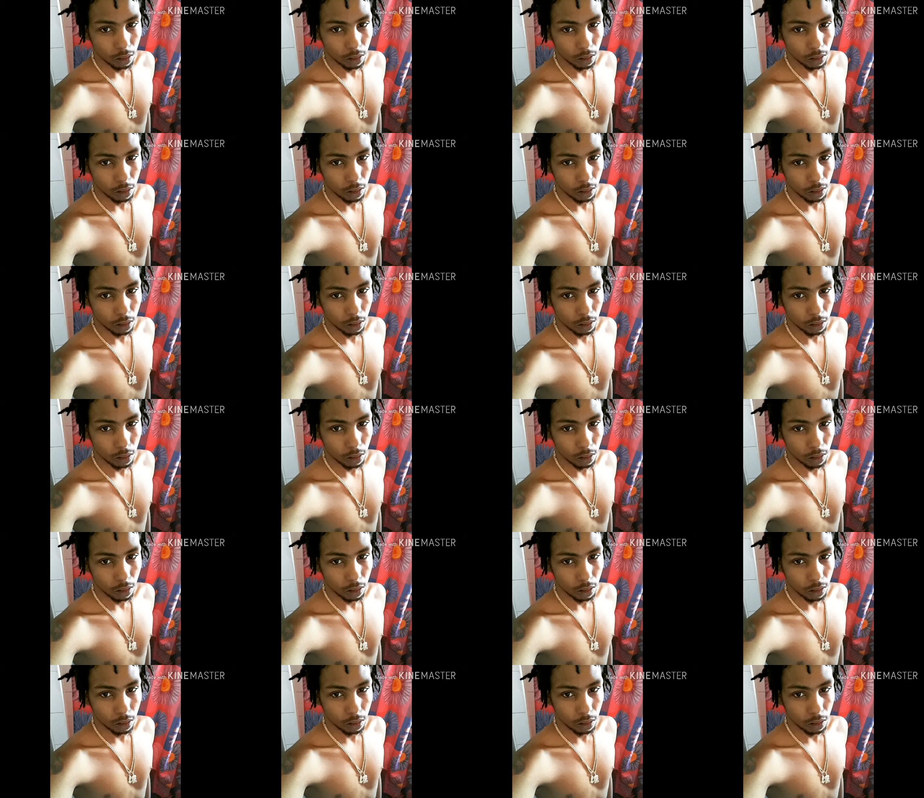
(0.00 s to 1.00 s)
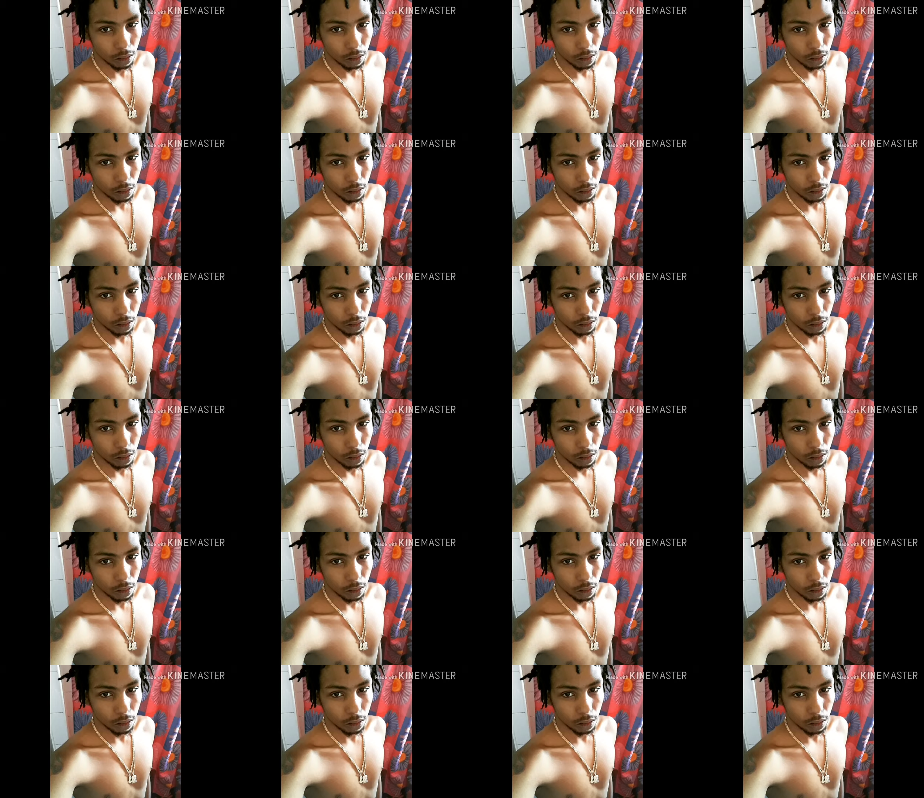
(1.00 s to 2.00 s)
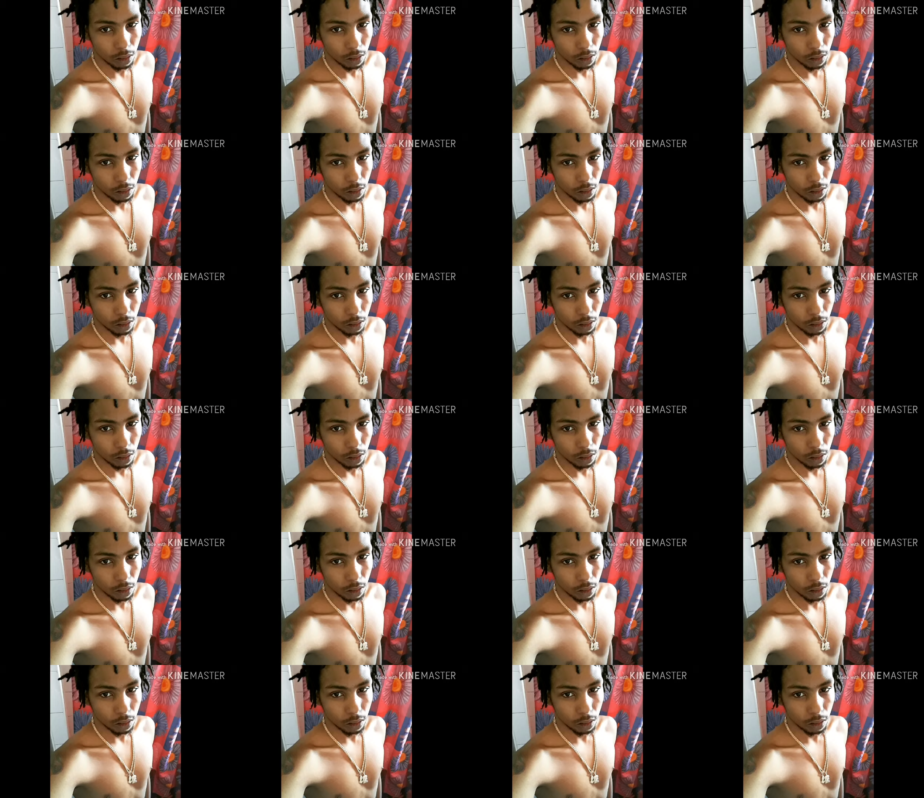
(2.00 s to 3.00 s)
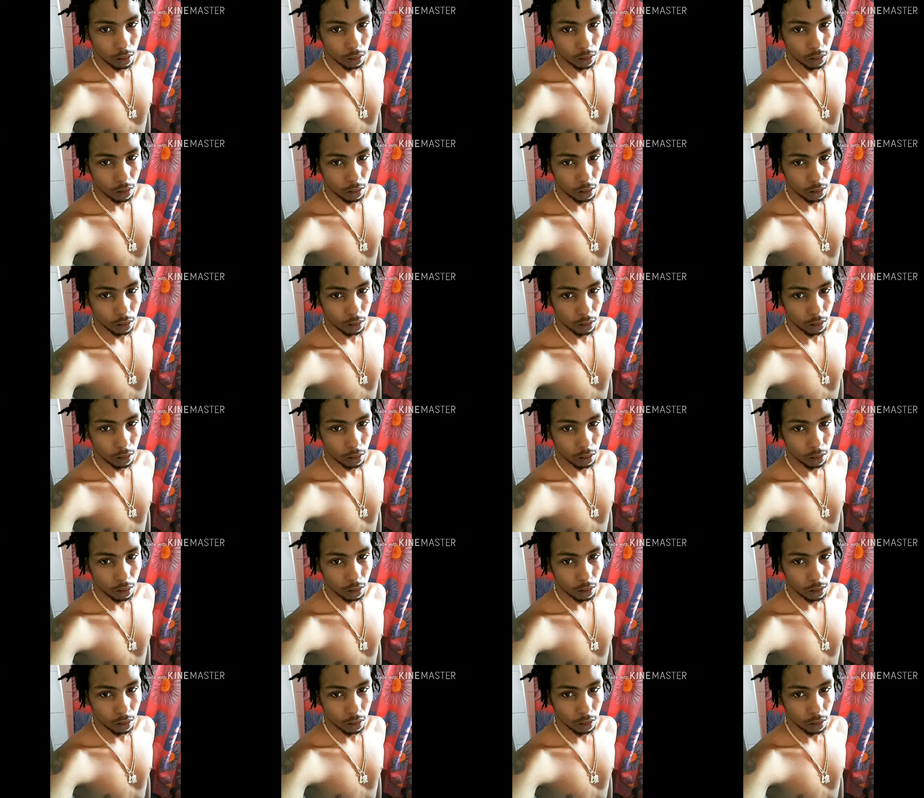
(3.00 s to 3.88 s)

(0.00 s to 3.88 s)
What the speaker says: (no lip movement)